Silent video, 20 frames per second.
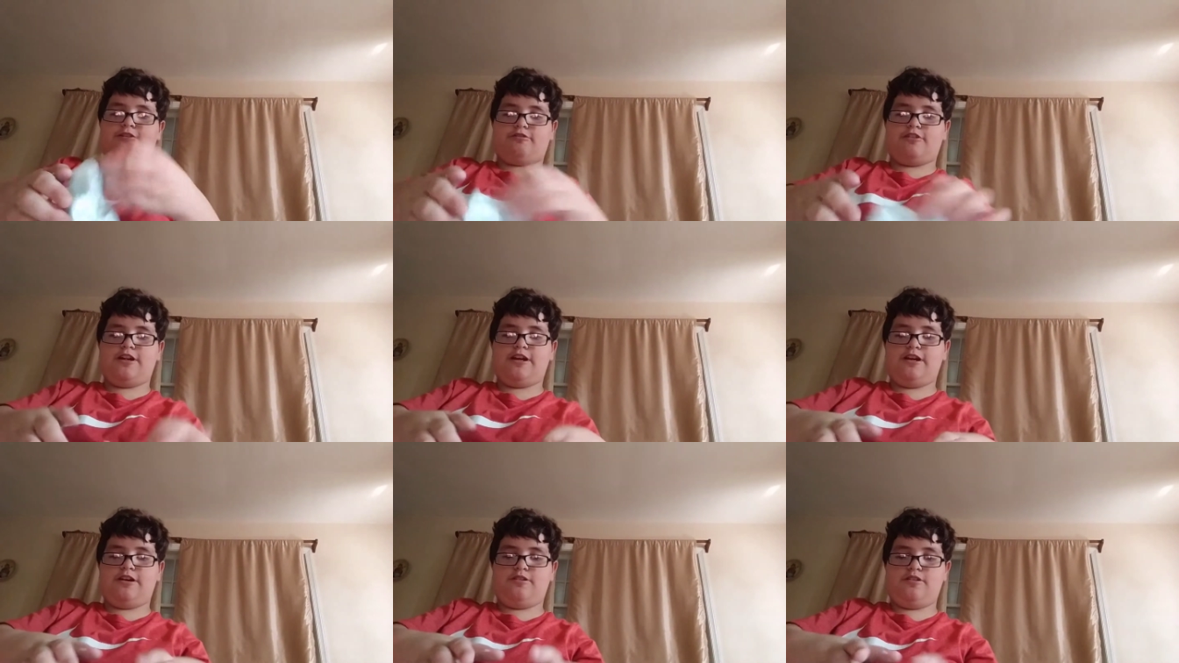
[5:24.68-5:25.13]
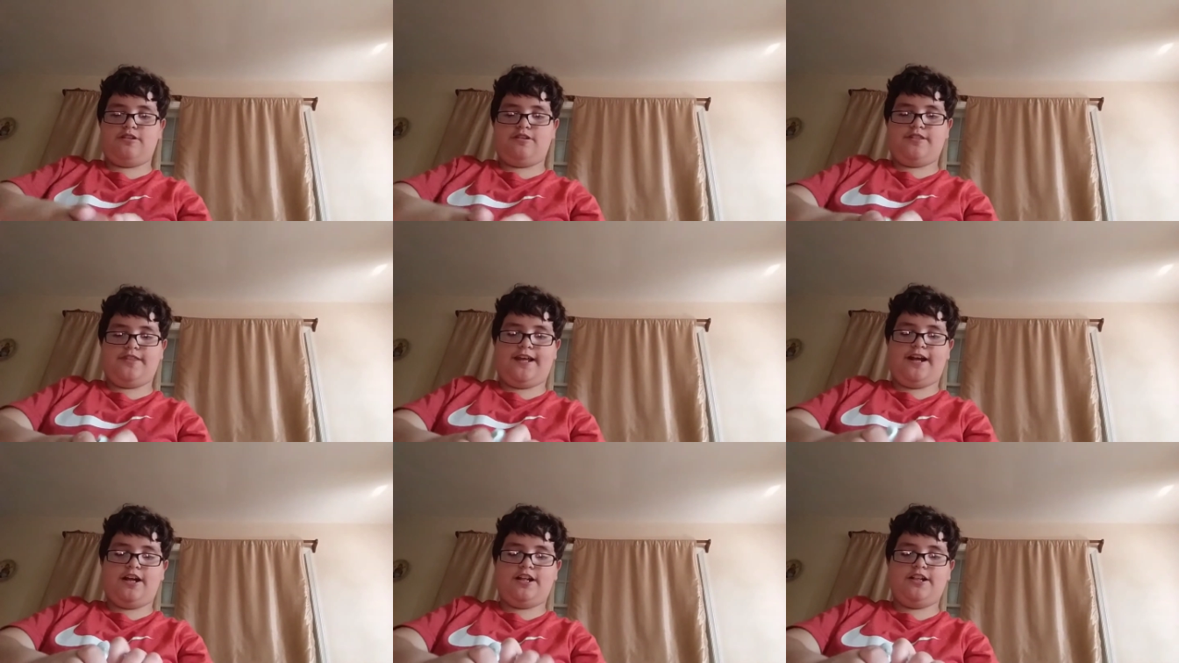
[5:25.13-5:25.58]
Those are
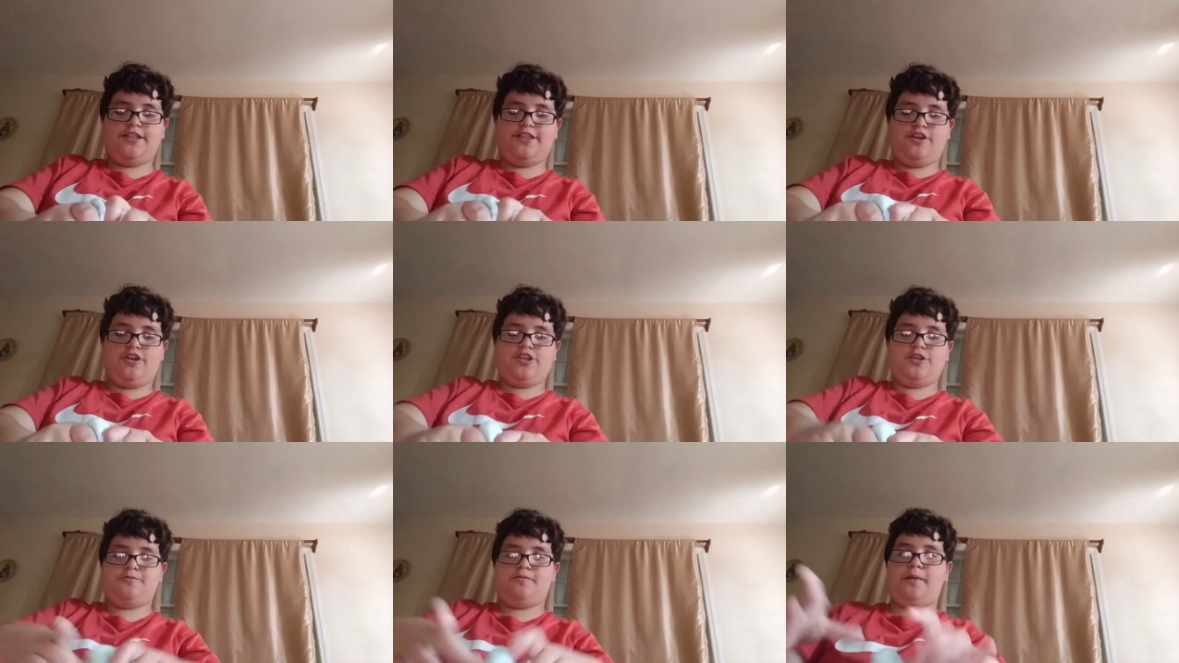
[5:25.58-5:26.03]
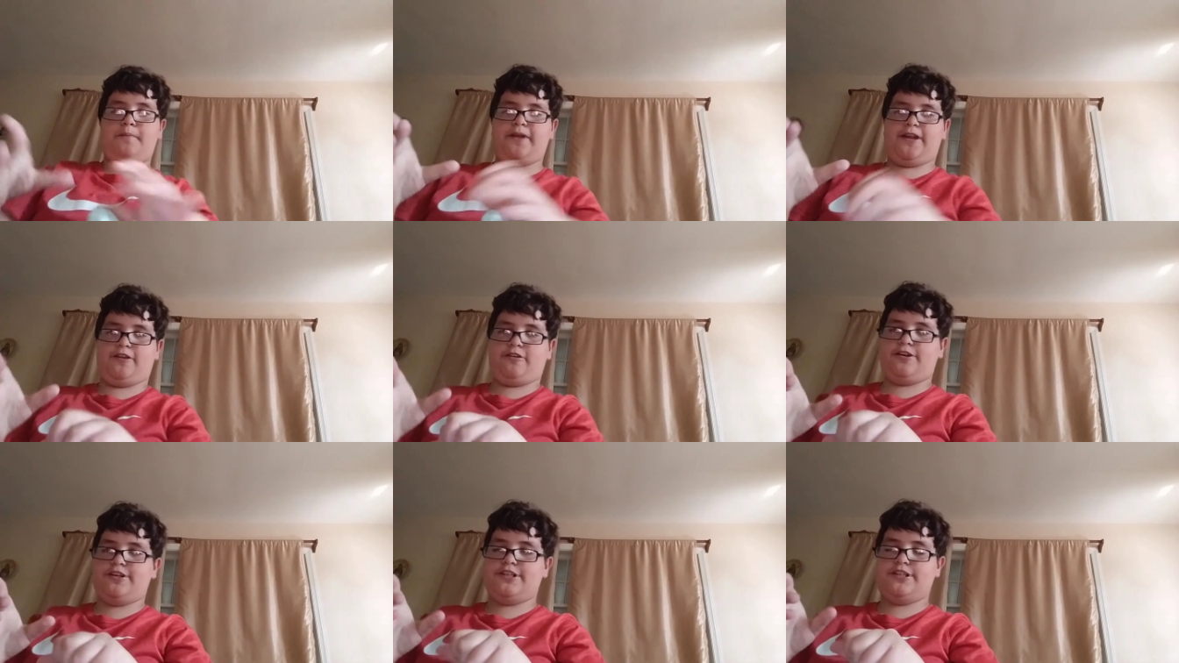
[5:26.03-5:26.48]
my parents.
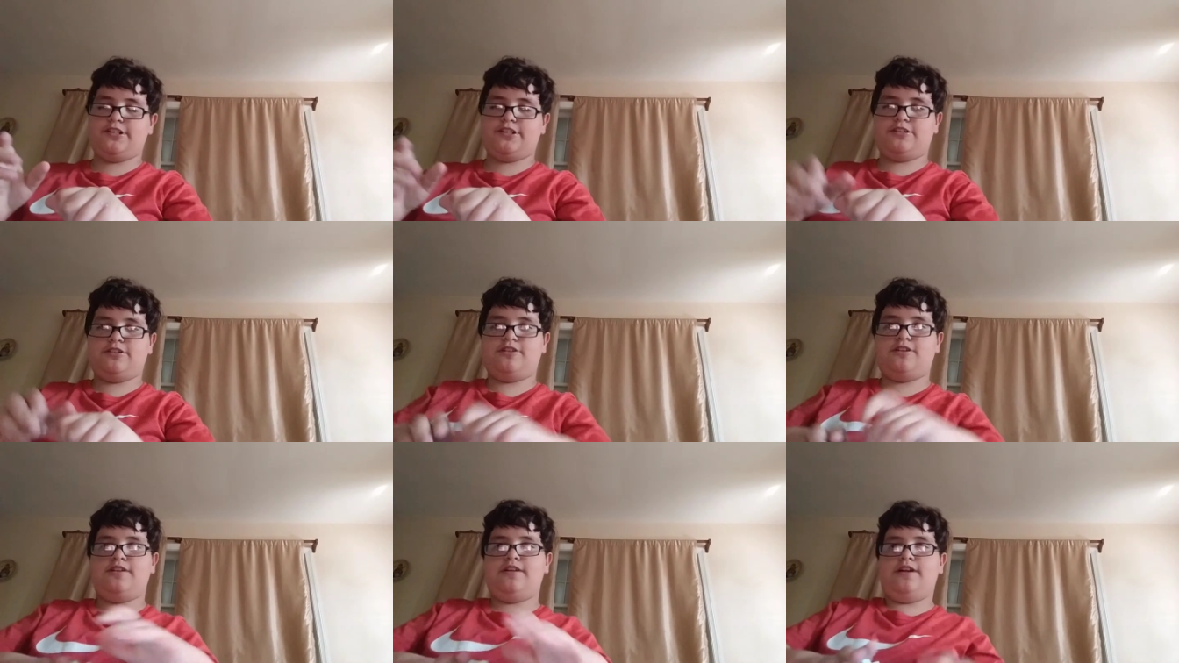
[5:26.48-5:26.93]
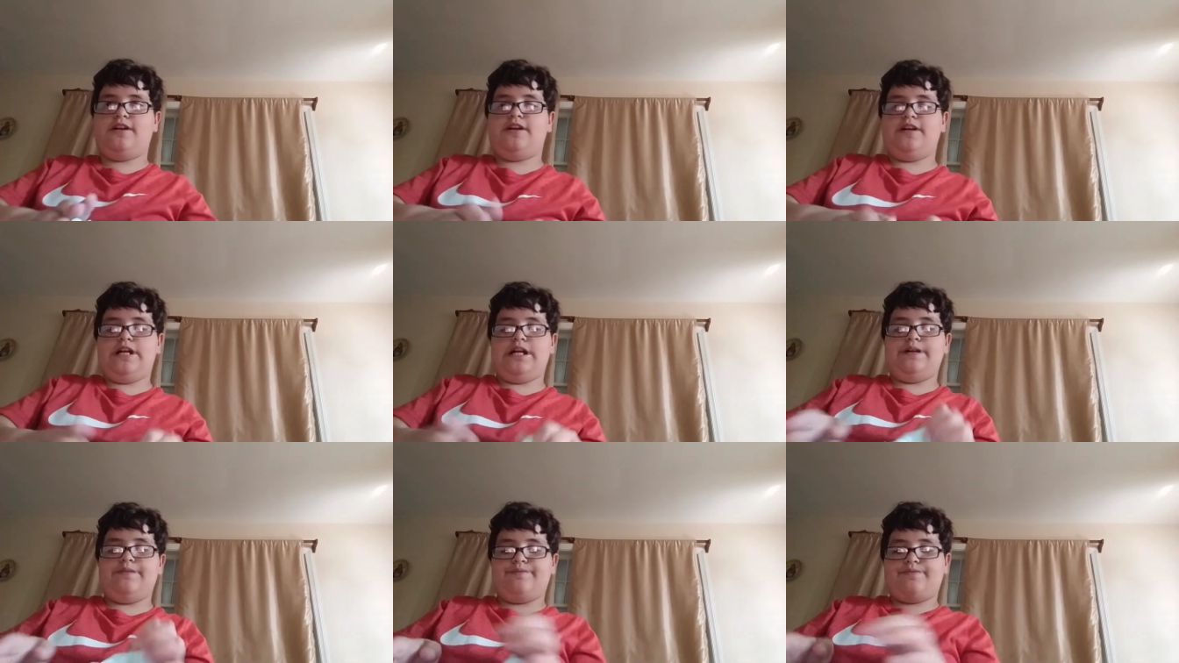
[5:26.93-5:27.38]

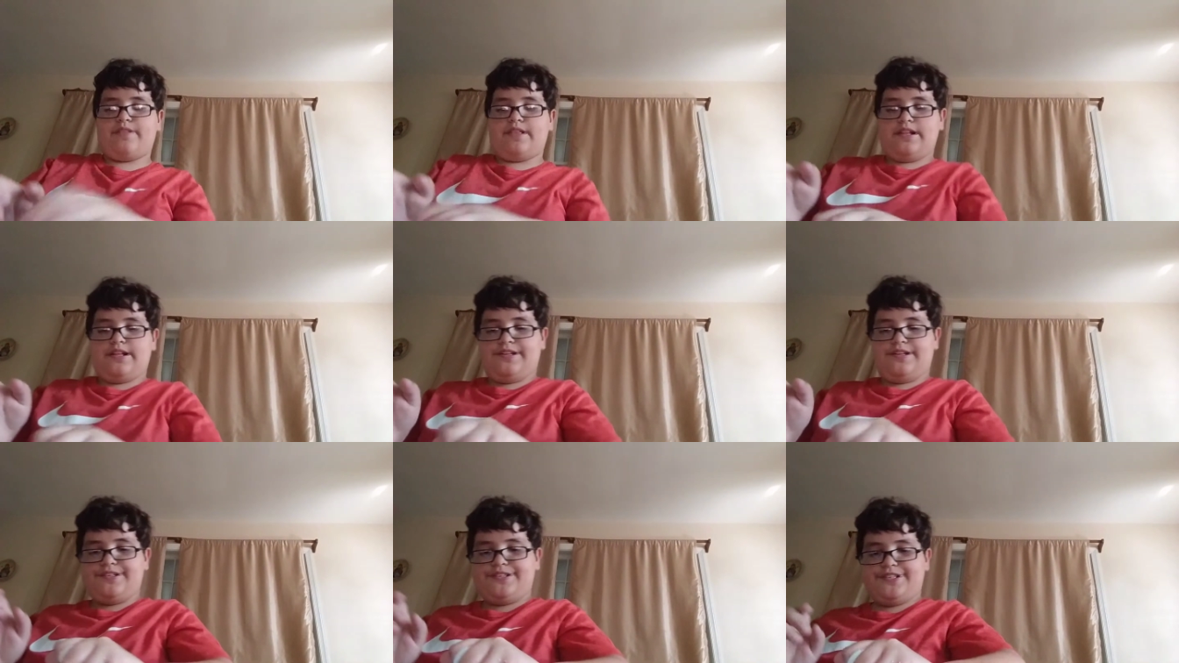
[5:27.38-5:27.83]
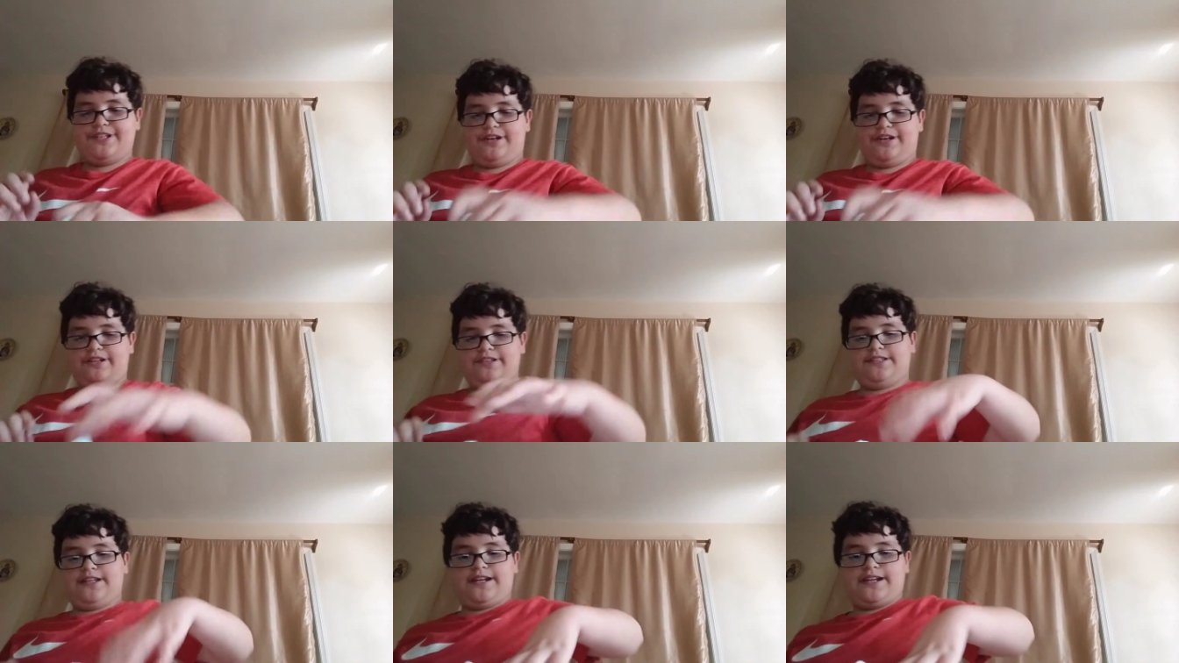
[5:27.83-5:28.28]
So like,
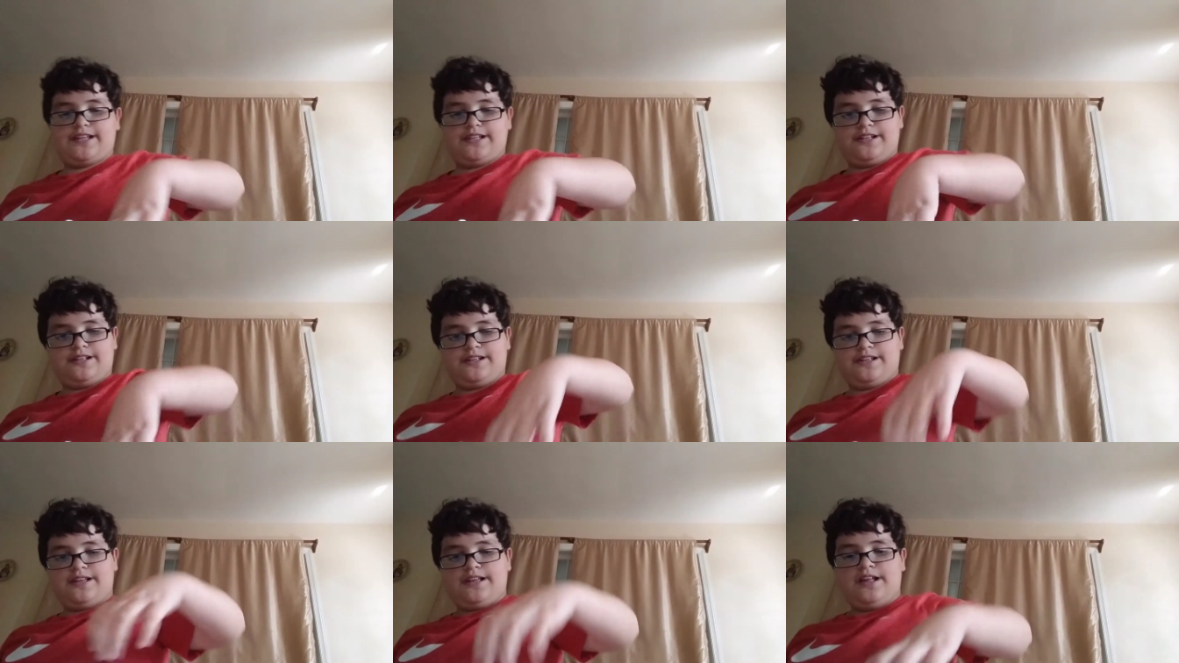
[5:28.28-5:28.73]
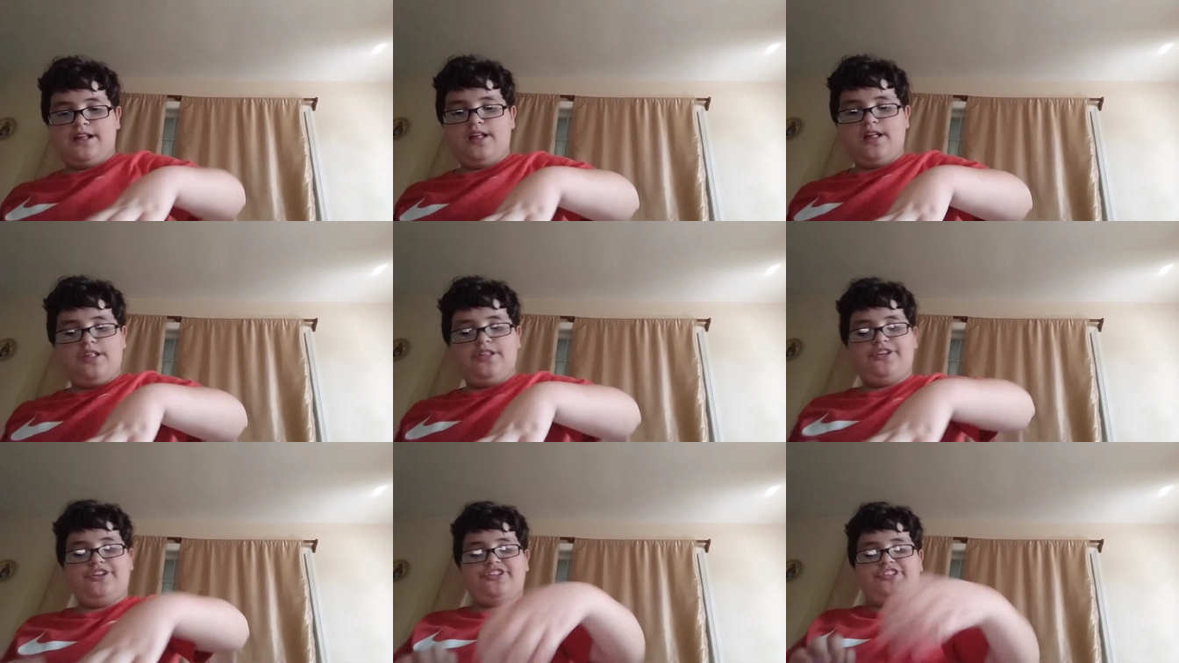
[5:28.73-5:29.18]
this is so
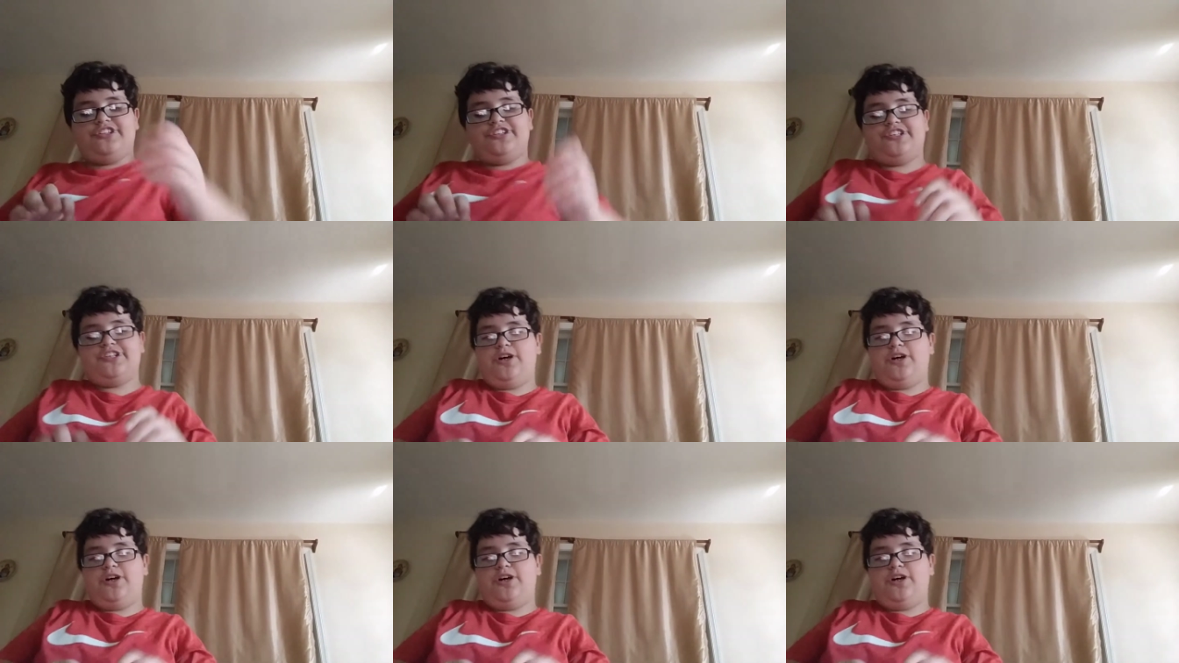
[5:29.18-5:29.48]
close to be